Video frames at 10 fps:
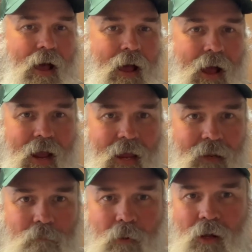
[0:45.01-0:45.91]
I
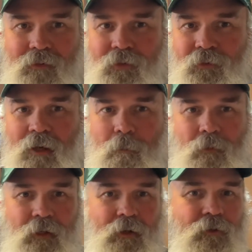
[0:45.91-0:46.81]
had bought this a
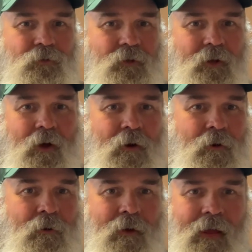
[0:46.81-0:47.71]
couple years ago